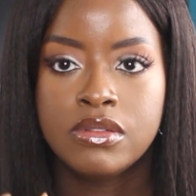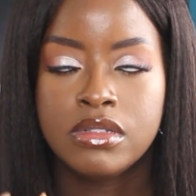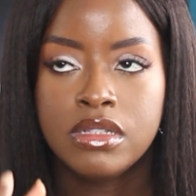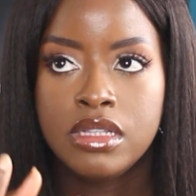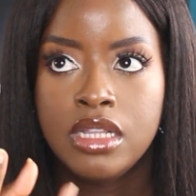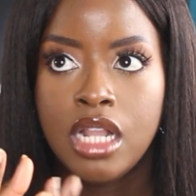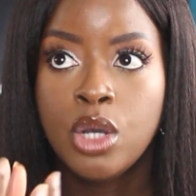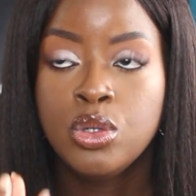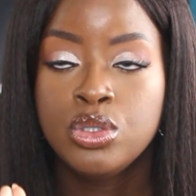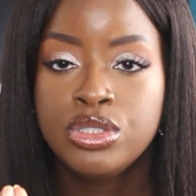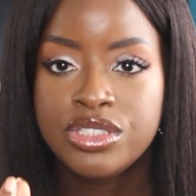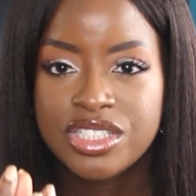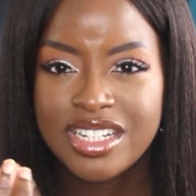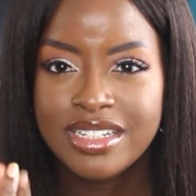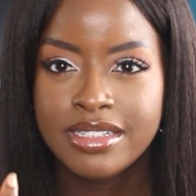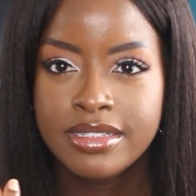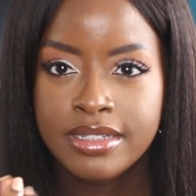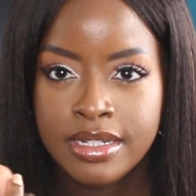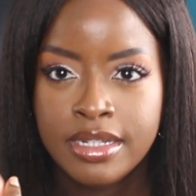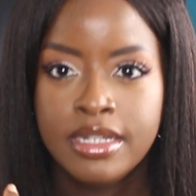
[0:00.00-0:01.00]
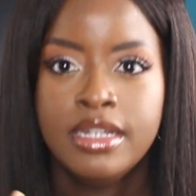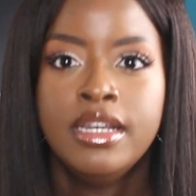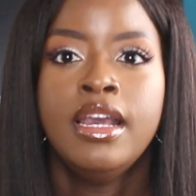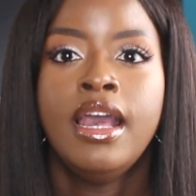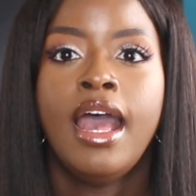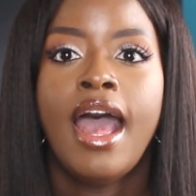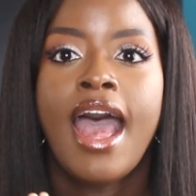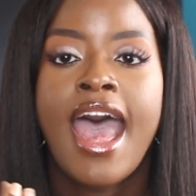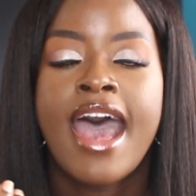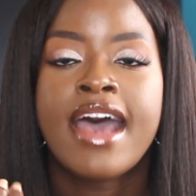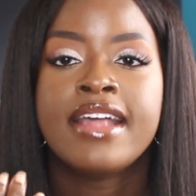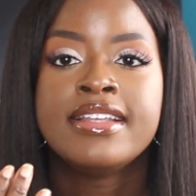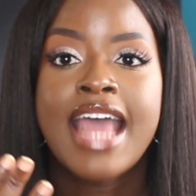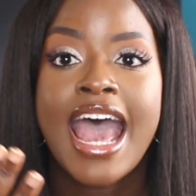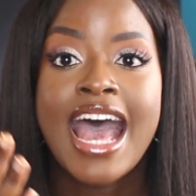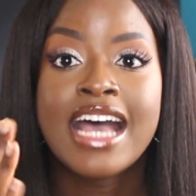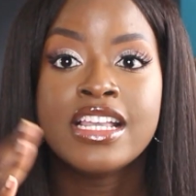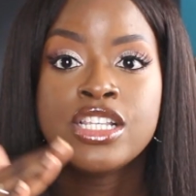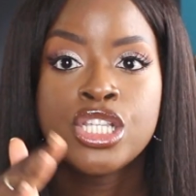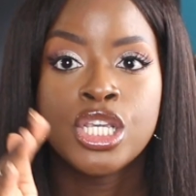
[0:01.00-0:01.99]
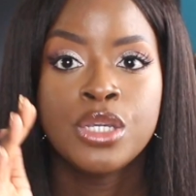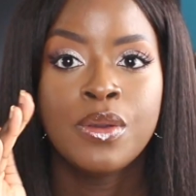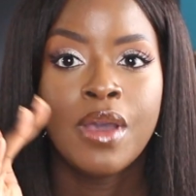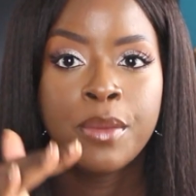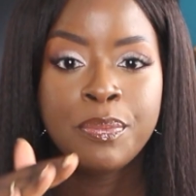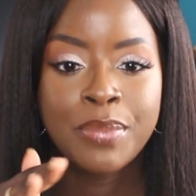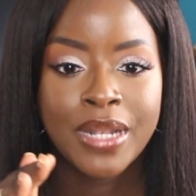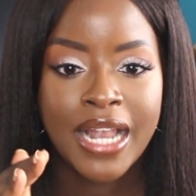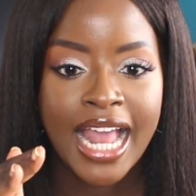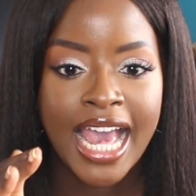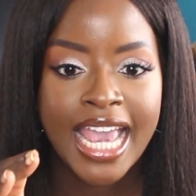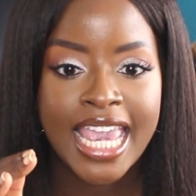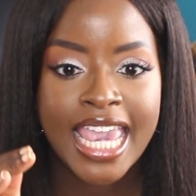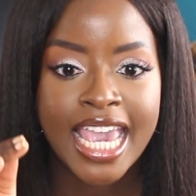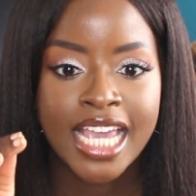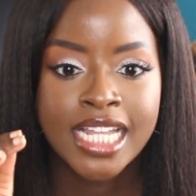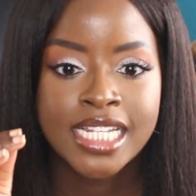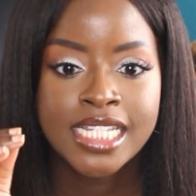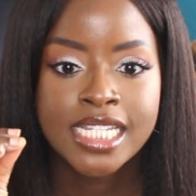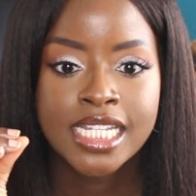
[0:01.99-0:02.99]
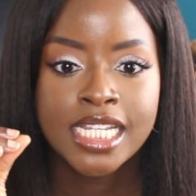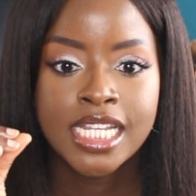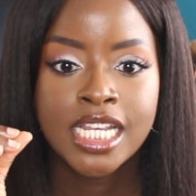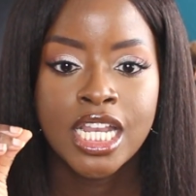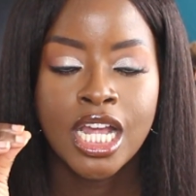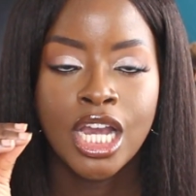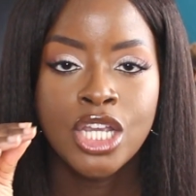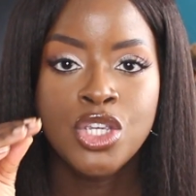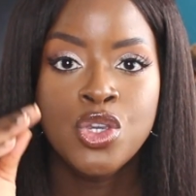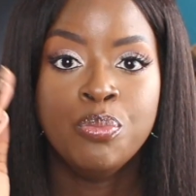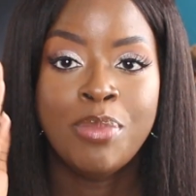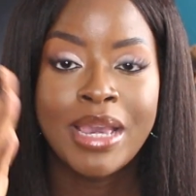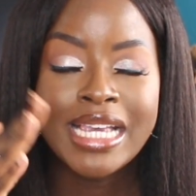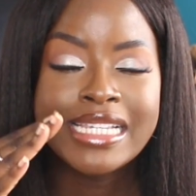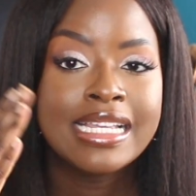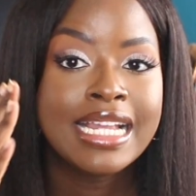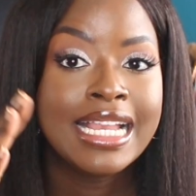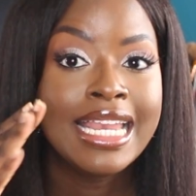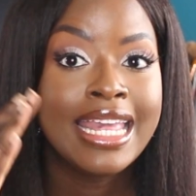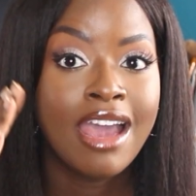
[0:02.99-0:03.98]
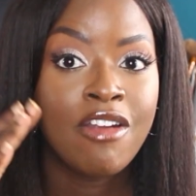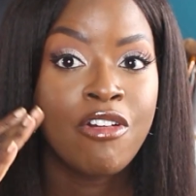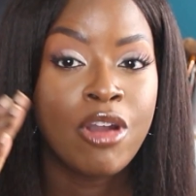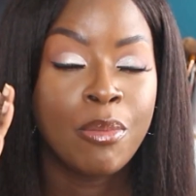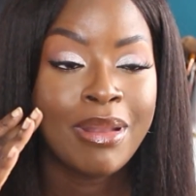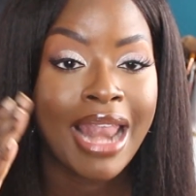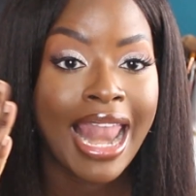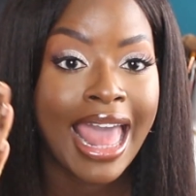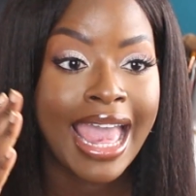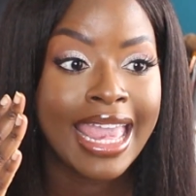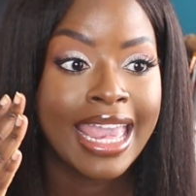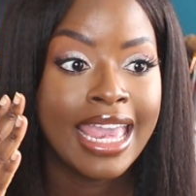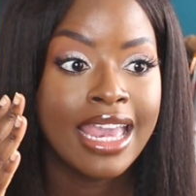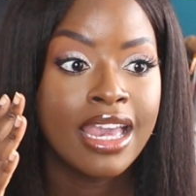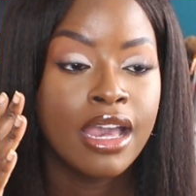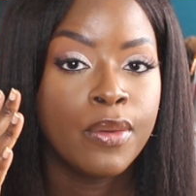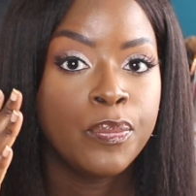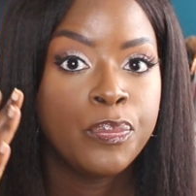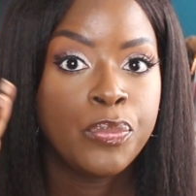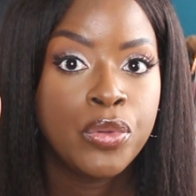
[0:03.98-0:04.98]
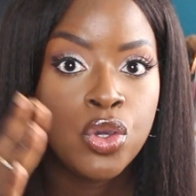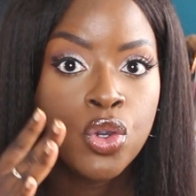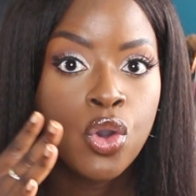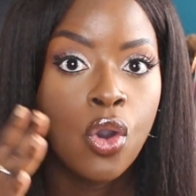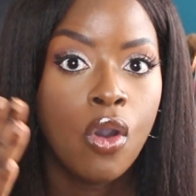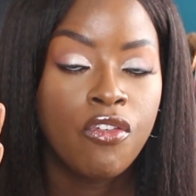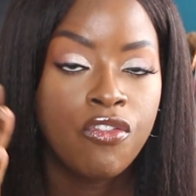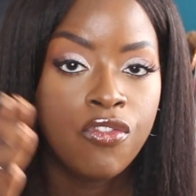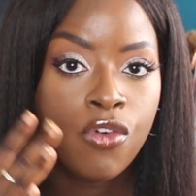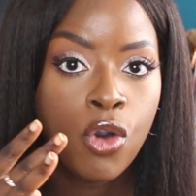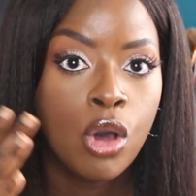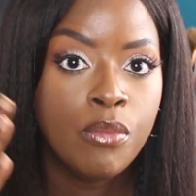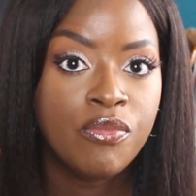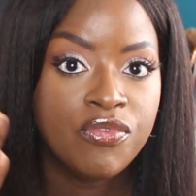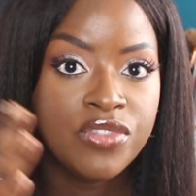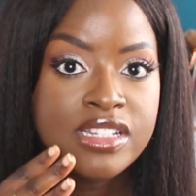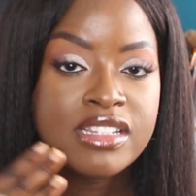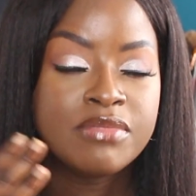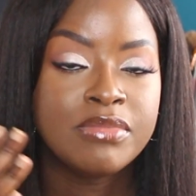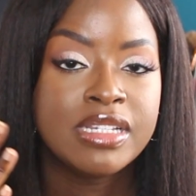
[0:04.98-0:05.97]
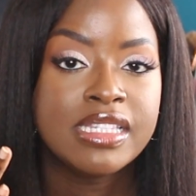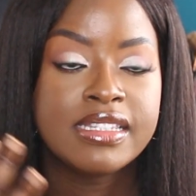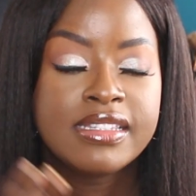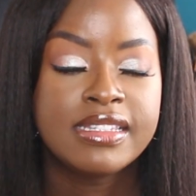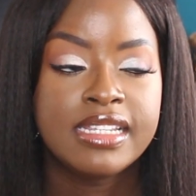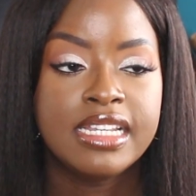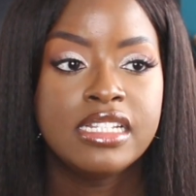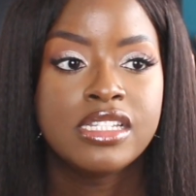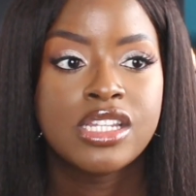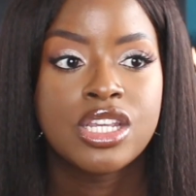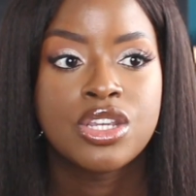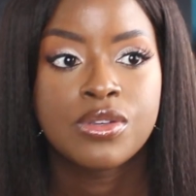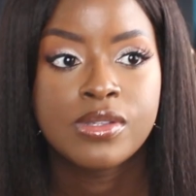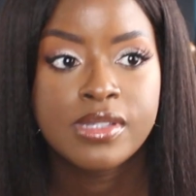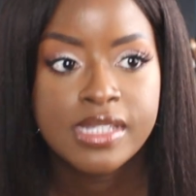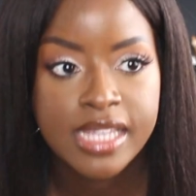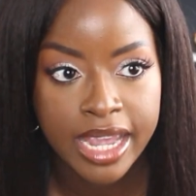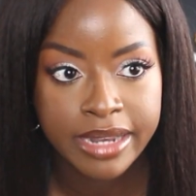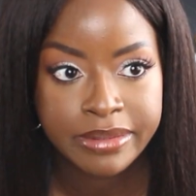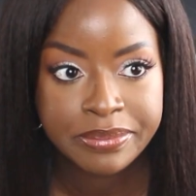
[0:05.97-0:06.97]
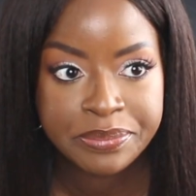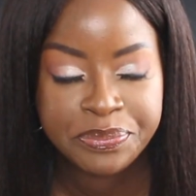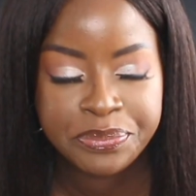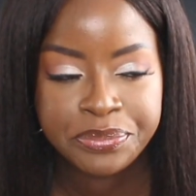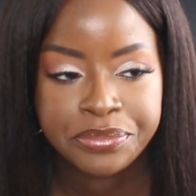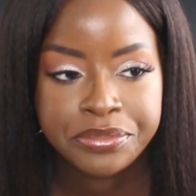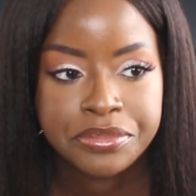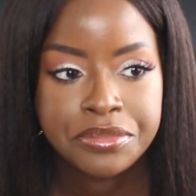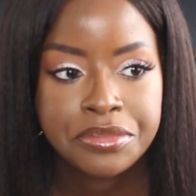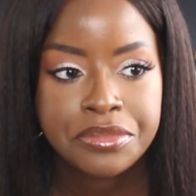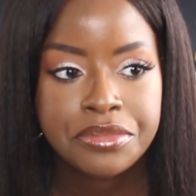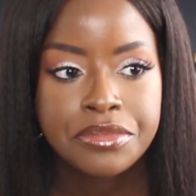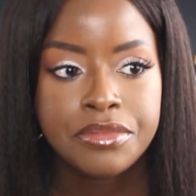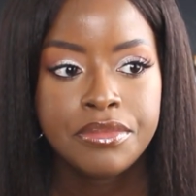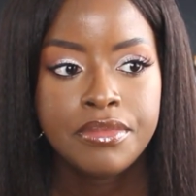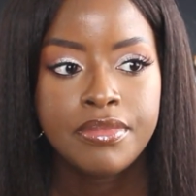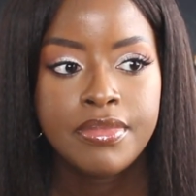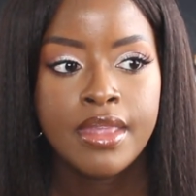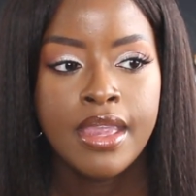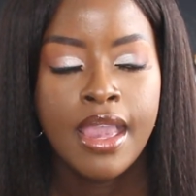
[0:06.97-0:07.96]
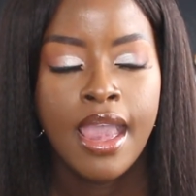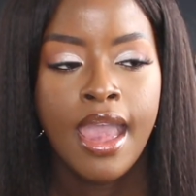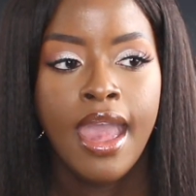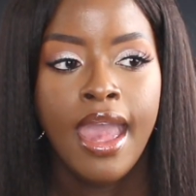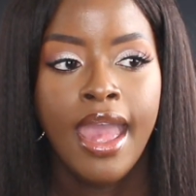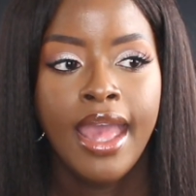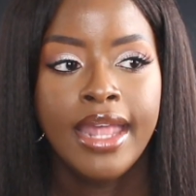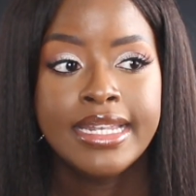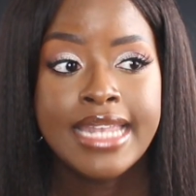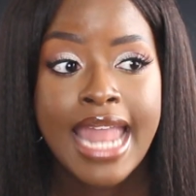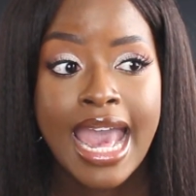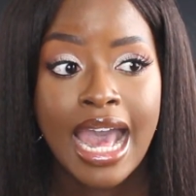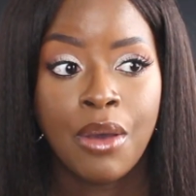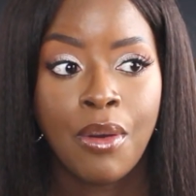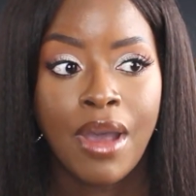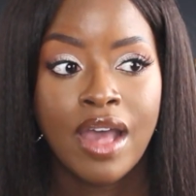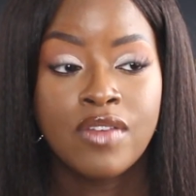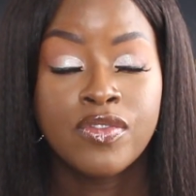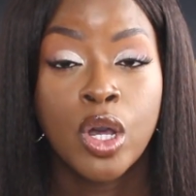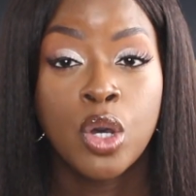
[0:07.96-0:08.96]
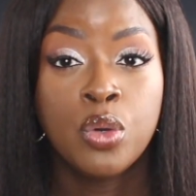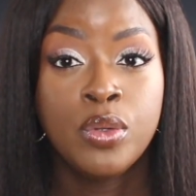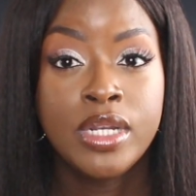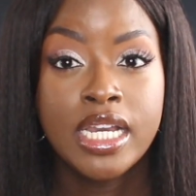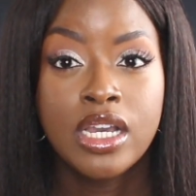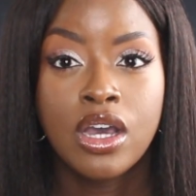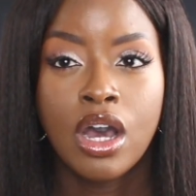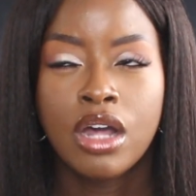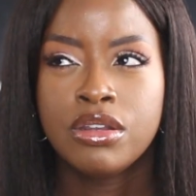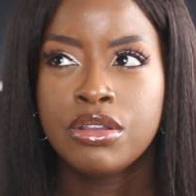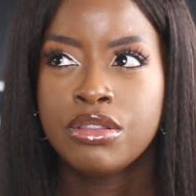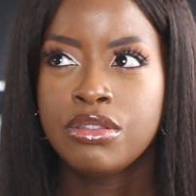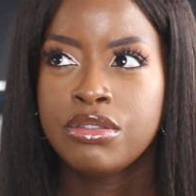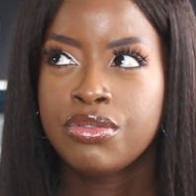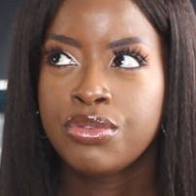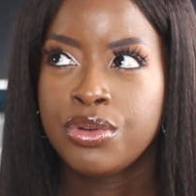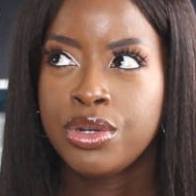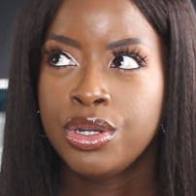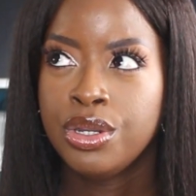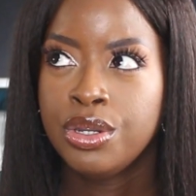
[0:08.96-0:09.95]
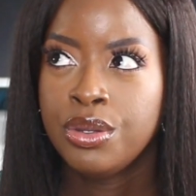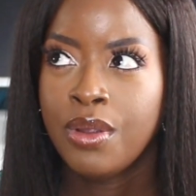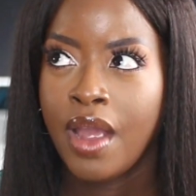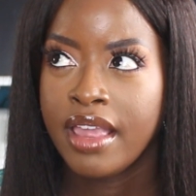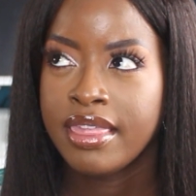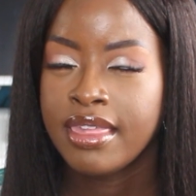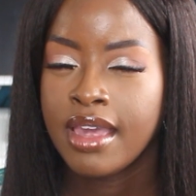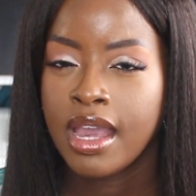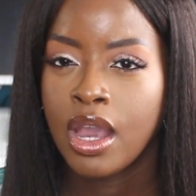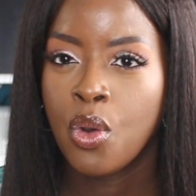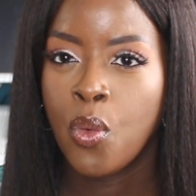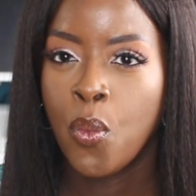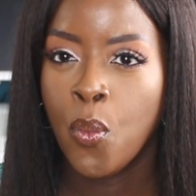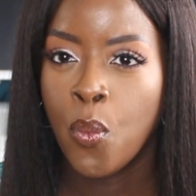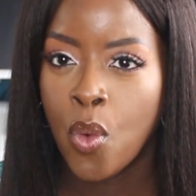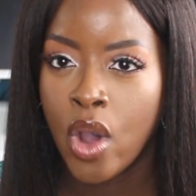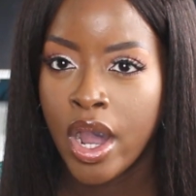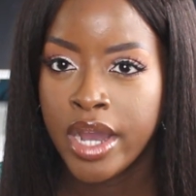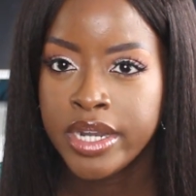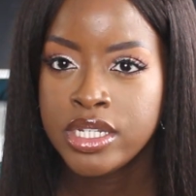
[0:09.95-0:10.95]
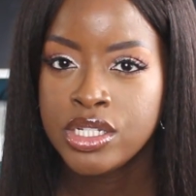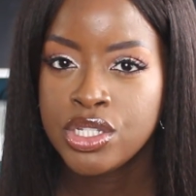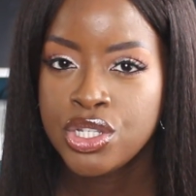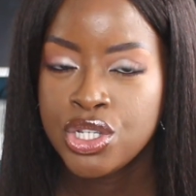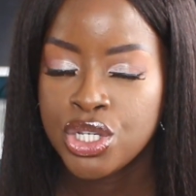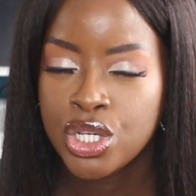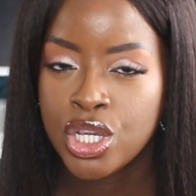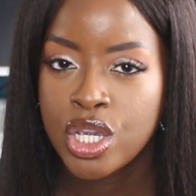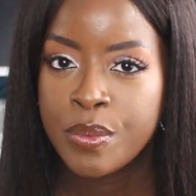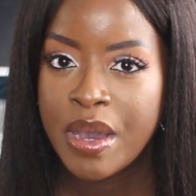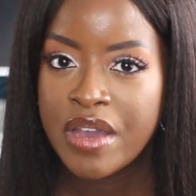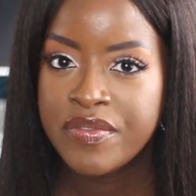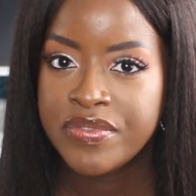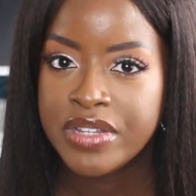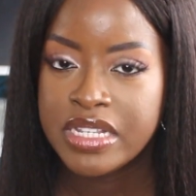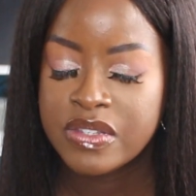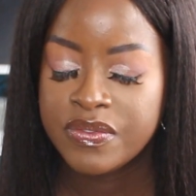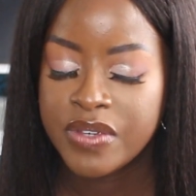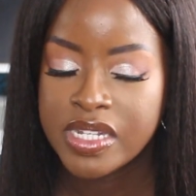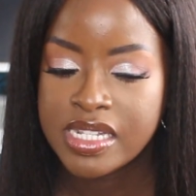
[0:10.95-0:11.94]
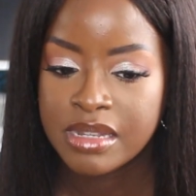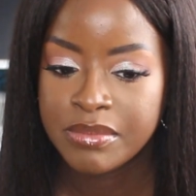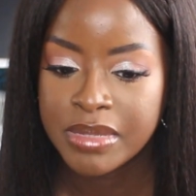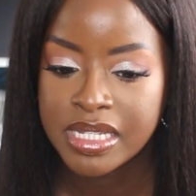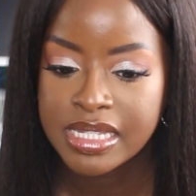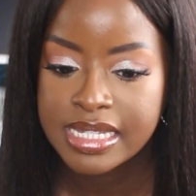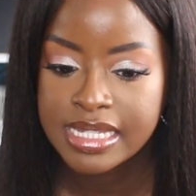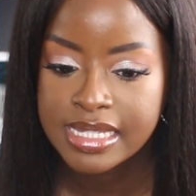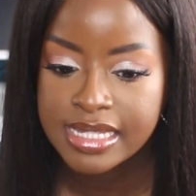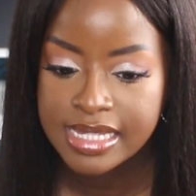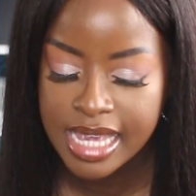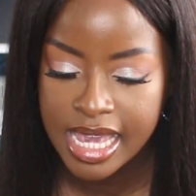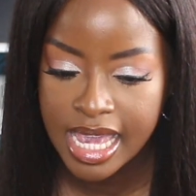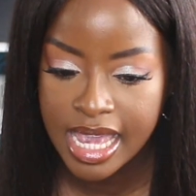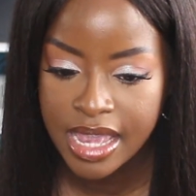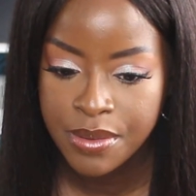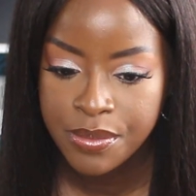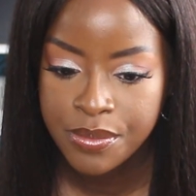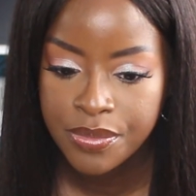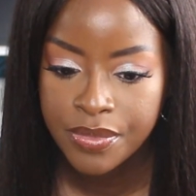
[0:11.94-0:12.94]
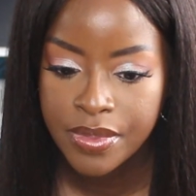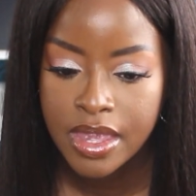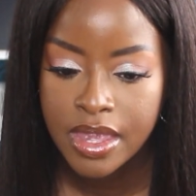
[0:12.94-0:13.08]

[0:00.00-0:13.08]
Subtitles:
lotion, and as you apply it, you basically are applying pure form vitamin C to your skin. Now, I've only gone through, I think, 1 tube of this vitamin C,